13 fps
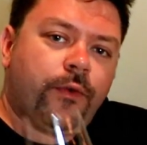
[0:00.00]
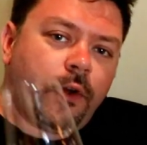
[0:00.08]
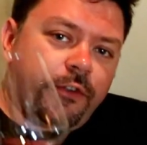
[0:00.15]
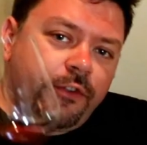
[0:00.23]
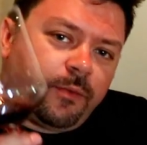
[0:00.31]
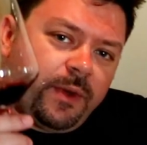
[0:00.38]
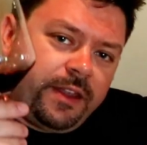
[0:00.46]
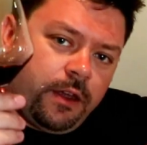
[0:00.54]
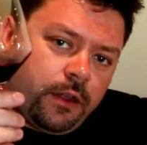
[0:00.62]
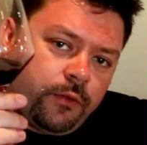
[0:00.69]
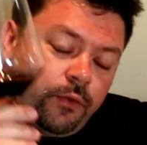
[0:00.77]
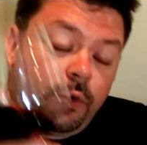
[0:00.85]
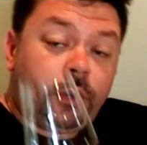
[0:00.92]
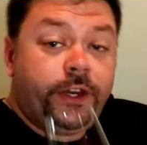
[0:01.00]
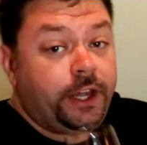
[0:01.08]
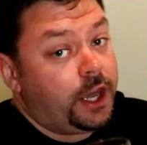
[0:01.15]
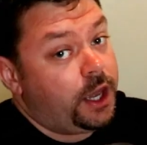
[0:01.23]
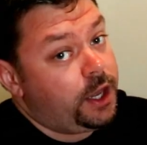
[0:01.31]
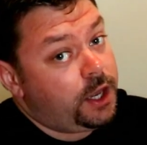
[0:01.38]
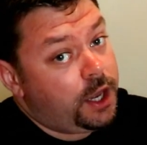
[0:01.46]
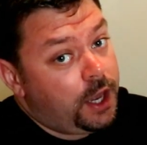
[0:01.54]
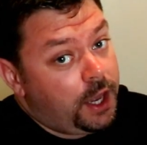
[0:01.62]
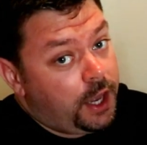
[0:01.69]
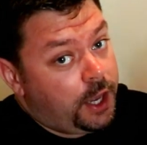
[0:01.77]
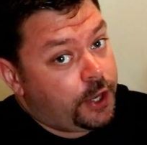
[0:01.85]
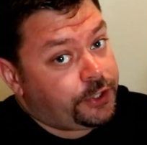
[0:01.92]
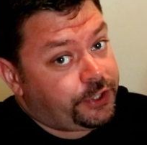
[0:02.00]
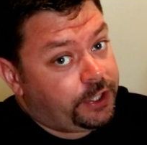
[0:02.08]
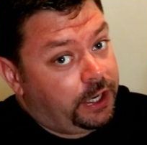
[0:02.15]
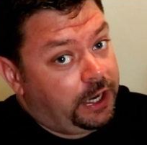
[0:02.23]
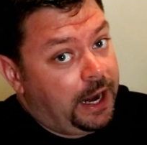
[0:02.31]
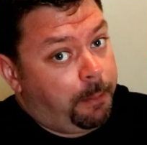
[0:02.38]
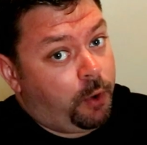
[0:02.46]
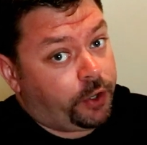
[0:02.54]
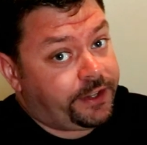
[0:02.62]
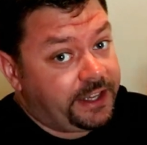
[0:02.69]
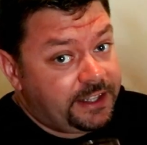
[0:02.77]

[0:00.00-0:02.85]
first vineyard for the day is La Motte.